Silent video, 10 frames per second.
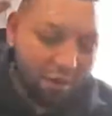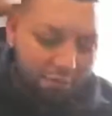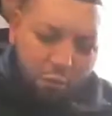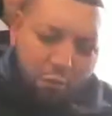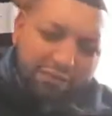
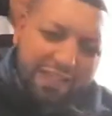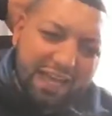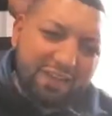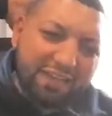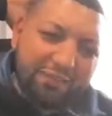
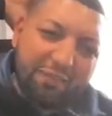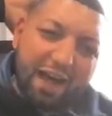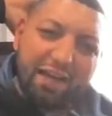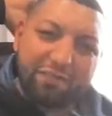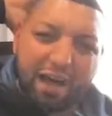
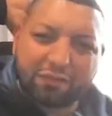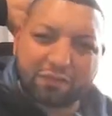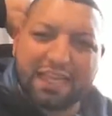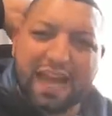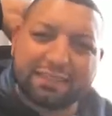$475 after
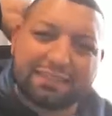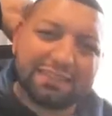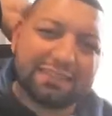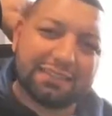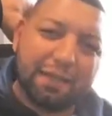
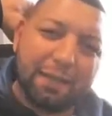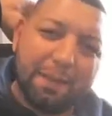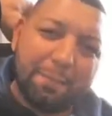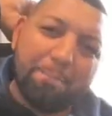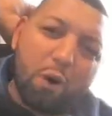taxes.
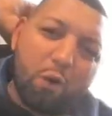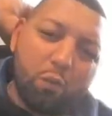Whole